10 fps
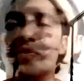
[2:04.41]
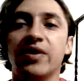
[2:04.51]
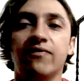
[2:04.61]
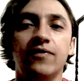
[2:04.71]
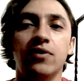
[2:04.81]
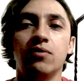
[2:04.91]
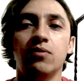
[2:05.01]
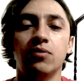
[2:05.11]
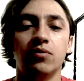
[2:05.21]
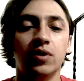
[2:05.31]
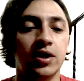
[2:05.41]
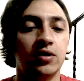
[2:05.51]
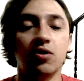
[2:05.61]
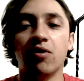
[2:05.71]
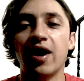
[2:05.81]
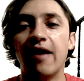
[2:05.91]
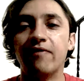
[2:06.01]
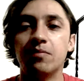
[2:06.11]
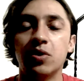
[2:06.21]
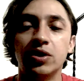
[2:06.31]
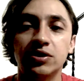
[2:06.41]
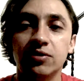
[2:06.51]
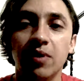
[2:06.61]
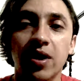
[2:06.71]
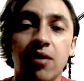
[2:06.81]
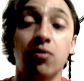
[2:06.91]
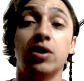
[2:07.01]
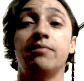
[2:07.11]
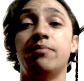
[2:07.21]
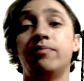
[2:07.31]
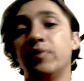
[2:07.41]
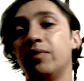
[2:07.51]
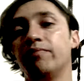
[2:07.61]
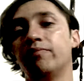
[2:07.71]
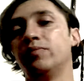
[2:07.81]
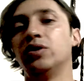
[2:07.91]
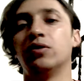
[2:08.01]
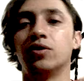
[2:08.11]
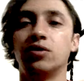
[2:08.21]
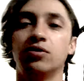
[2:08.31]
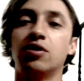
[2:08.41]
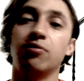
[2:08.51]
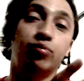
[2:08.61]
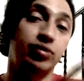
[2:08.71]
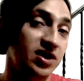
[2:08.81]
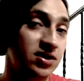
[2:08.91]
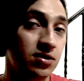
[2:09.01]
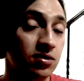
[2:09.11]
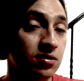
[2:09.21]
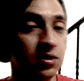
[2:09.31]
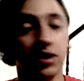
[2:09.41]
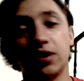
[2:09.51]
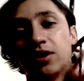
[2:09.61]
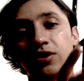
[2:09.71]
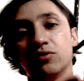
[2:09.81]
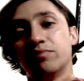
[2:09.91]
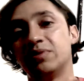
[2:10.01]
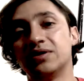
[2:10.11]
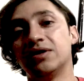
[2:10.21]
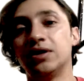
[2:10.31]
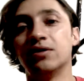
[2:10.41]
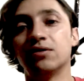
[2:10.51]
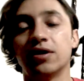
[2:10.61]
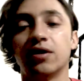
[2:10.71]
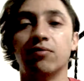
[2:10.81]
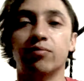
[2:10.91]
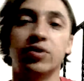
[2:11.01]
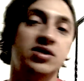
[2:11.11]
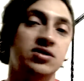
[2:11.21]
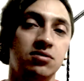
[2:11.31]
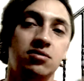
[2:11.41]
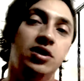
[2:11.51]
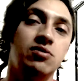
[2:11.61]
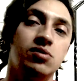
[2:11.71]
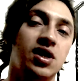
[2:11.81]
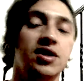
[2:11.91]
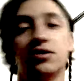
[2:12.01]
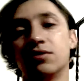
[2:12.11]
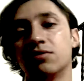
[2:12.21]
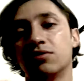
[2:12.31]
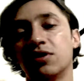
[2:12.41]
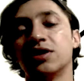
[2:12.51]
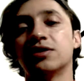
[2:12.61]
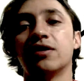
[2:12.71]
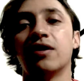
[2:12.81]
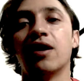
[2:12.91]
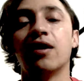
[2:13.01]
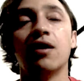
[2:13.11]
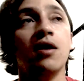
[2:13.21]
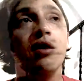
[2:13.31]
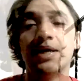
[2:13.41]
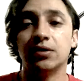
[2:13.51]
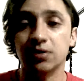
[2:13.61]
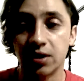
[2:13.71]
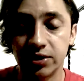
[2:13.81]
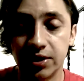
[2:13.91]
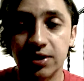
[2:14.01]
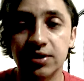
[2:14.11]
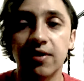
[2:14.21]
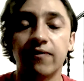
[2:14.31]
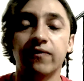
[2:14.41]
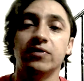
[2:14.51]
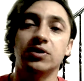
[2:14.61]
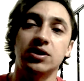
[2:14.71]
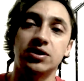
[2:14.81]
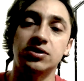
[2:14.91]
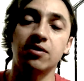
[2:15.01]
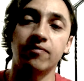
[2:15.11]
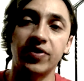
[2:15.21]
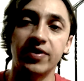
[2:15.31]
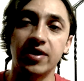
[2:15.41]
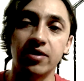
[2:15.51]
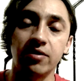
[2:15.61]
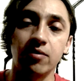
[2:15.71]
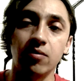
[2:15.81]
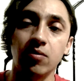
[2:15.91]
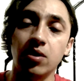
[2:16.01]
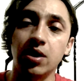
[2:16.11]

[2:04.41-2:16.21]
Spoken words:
If you don't have the money to buy a really good compressor, like an actual piece of gear, like a compressor, an equalizer, or things like that, Logic is definitely something that you